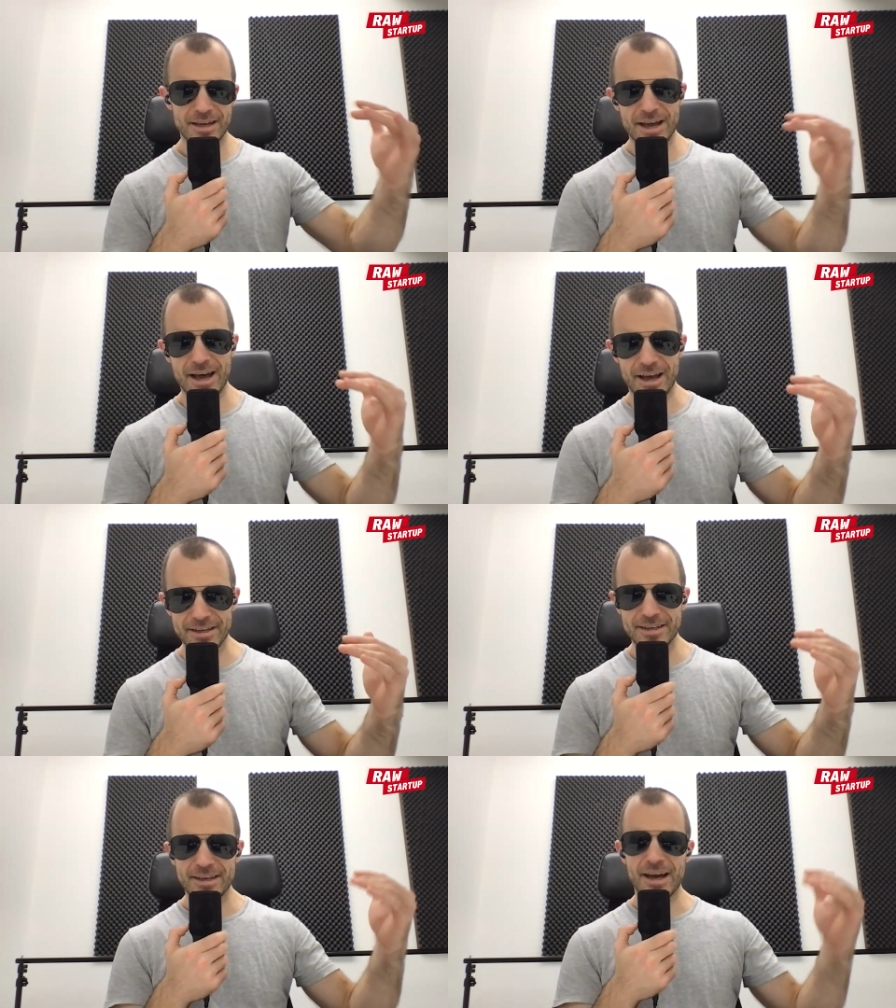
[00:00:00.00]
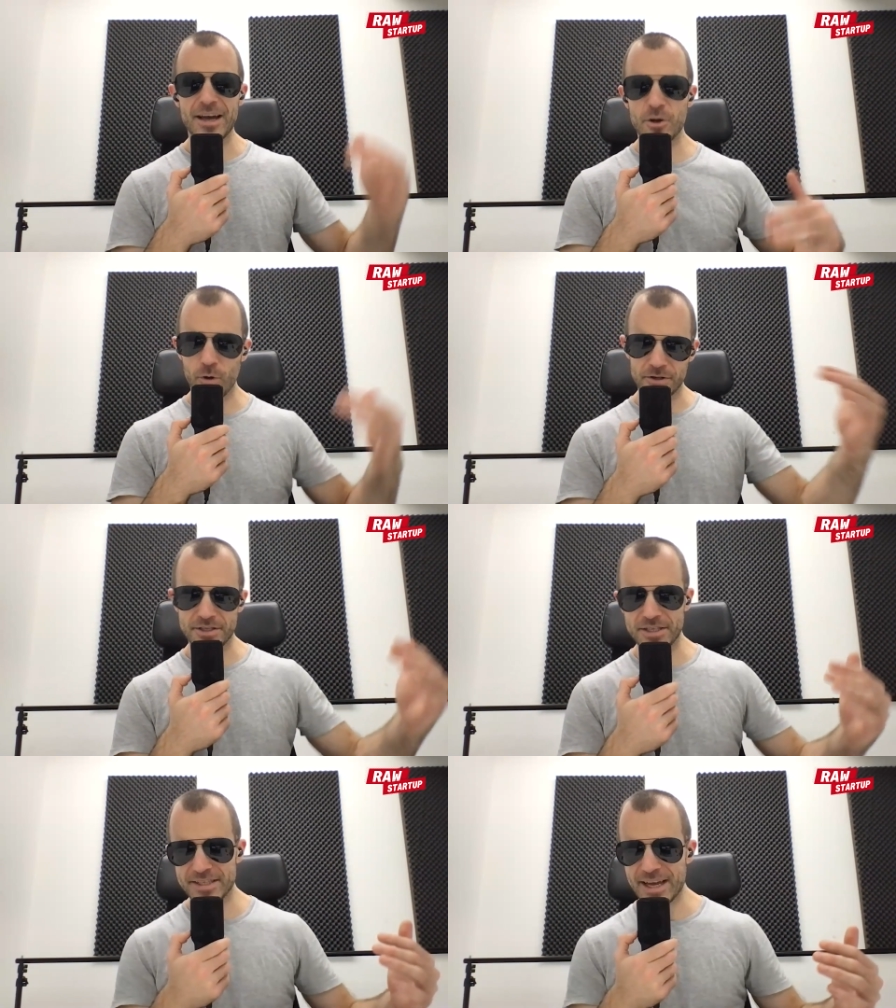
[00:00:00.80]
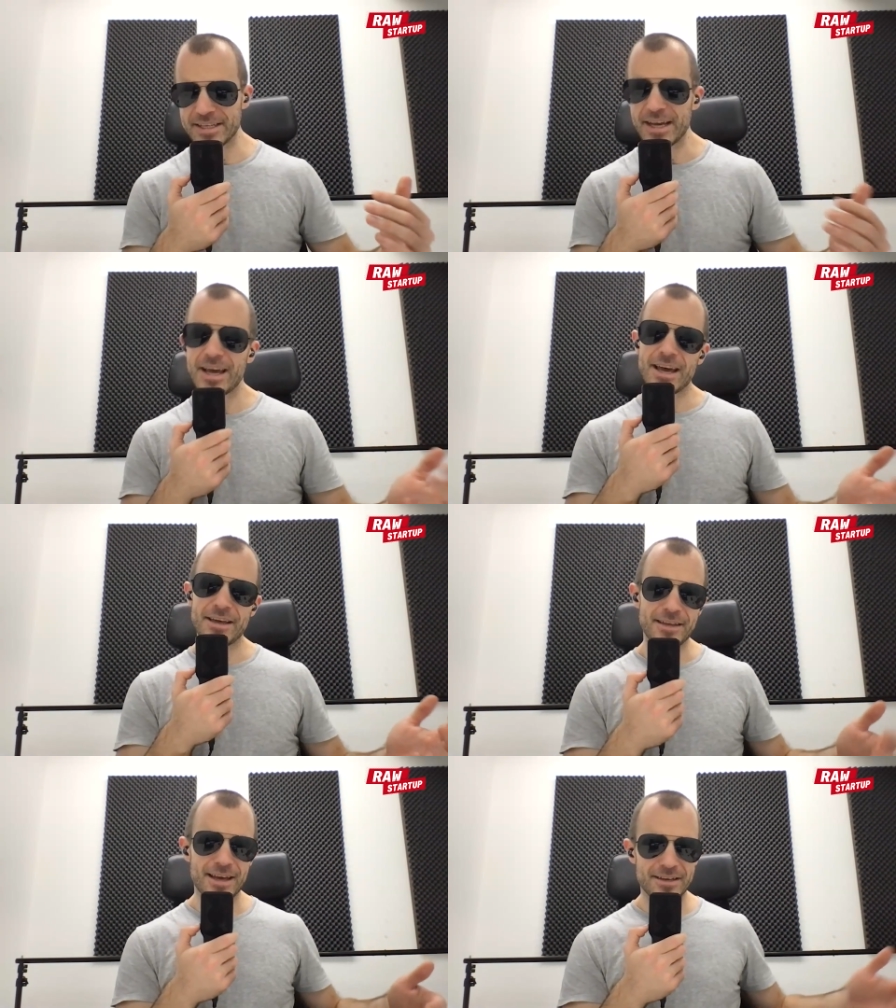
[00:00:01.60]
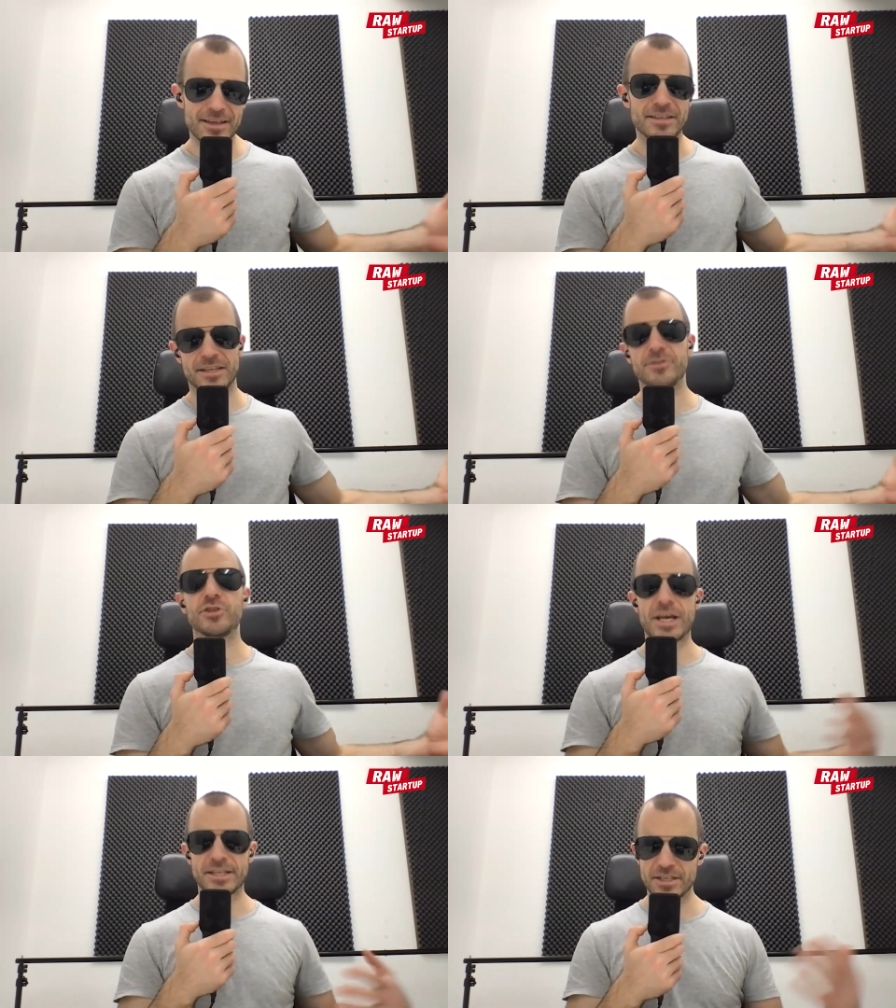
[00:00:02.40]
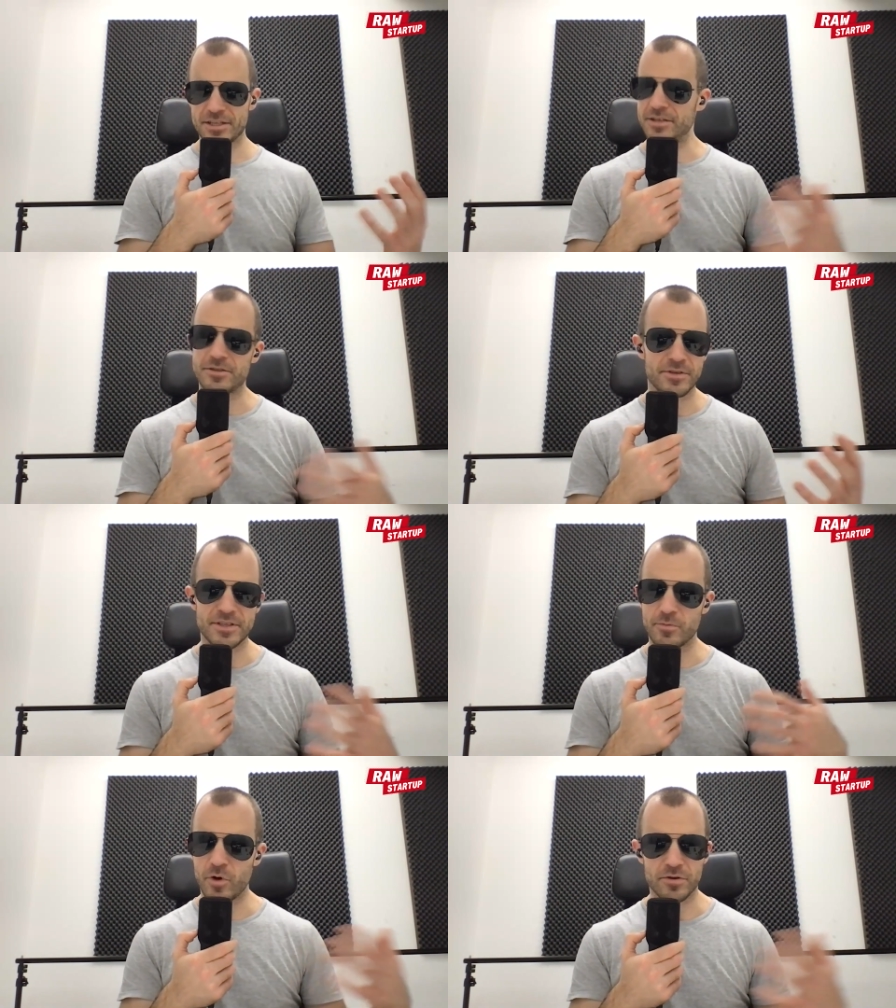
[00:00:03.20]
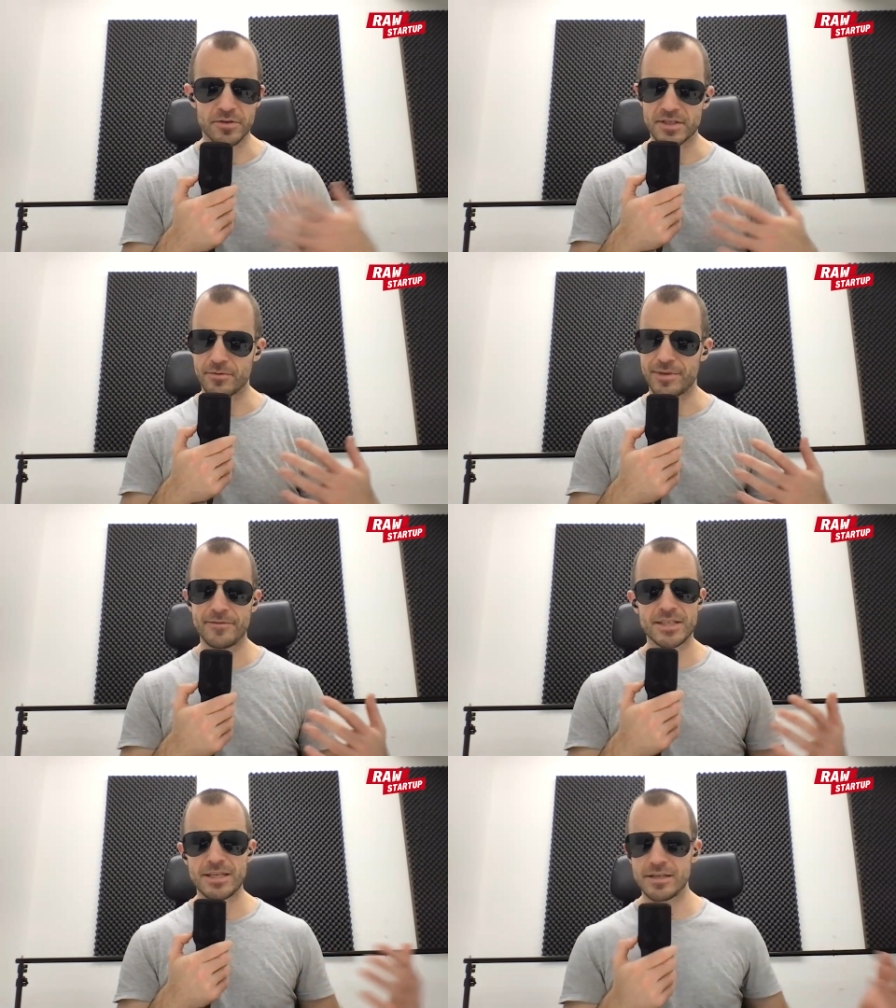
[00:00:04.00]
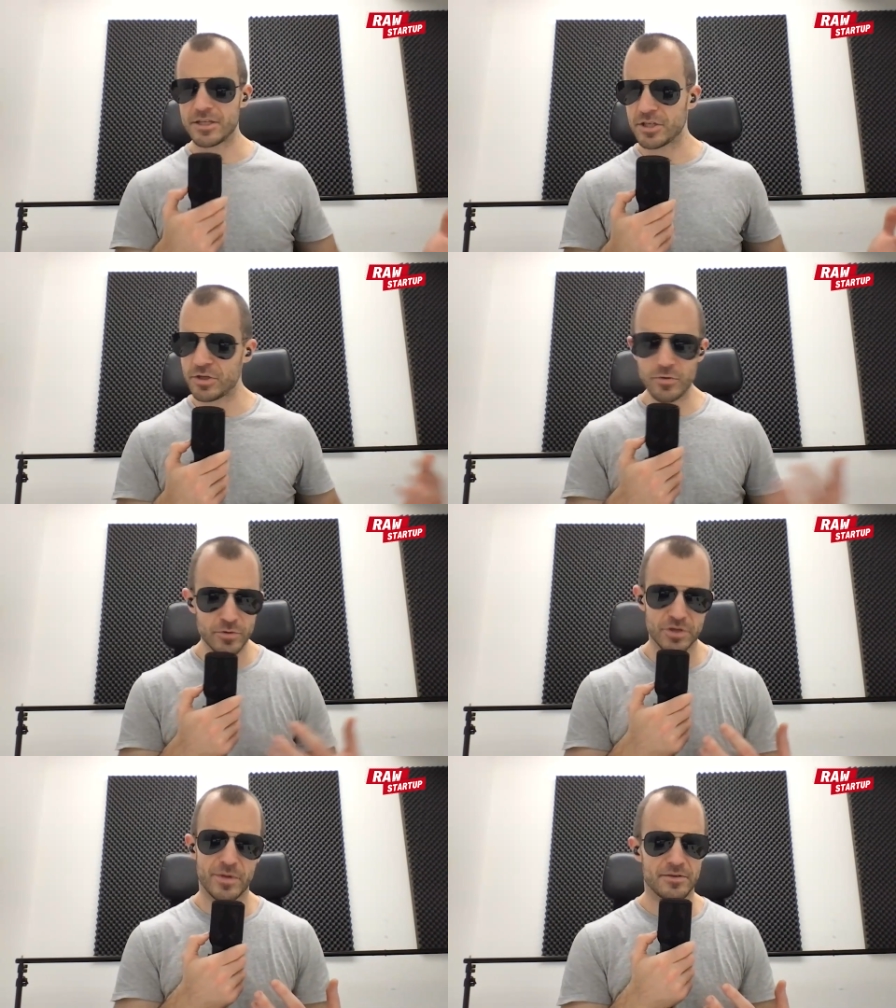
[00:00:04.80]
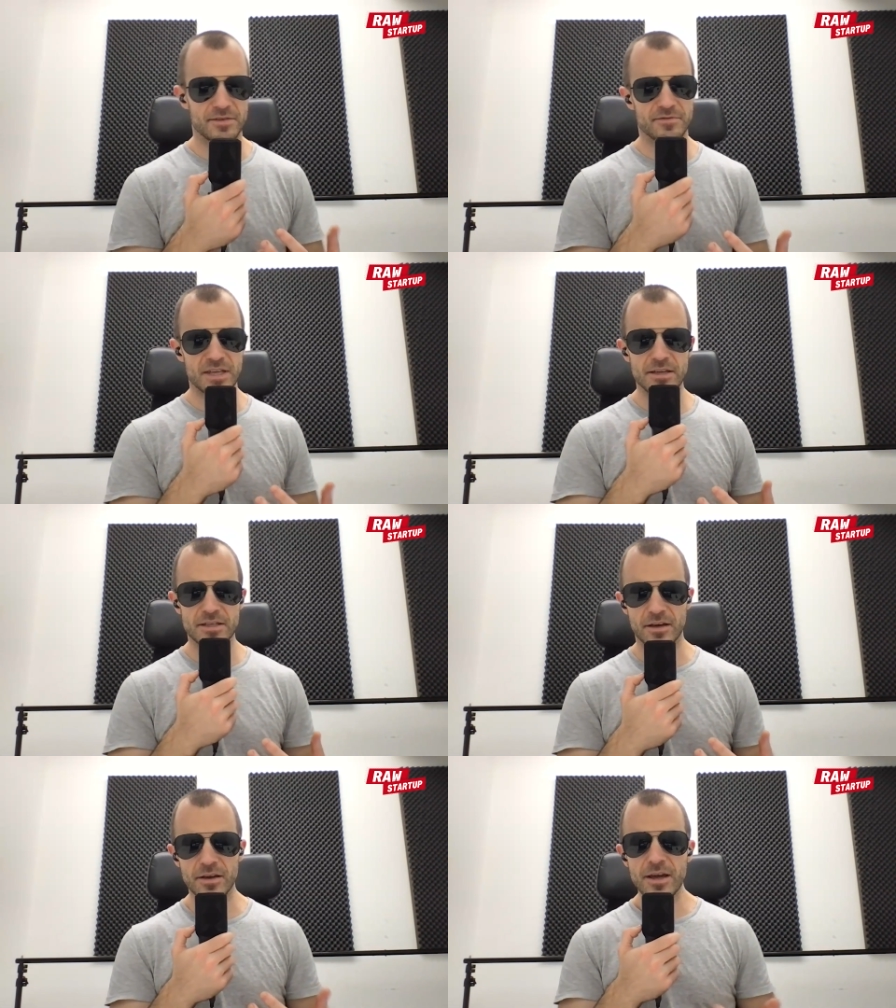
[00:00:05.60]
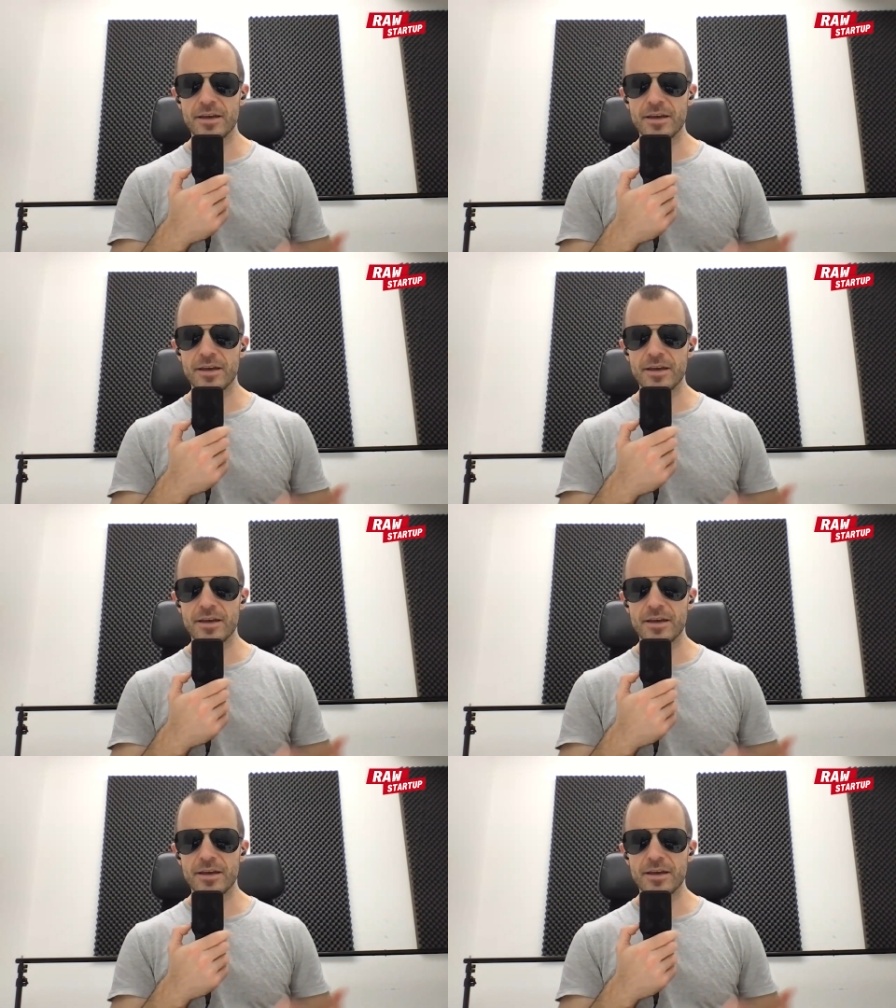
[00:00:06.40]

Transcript: high high quality set and then is ingested into these models so they've seen huge amounts of data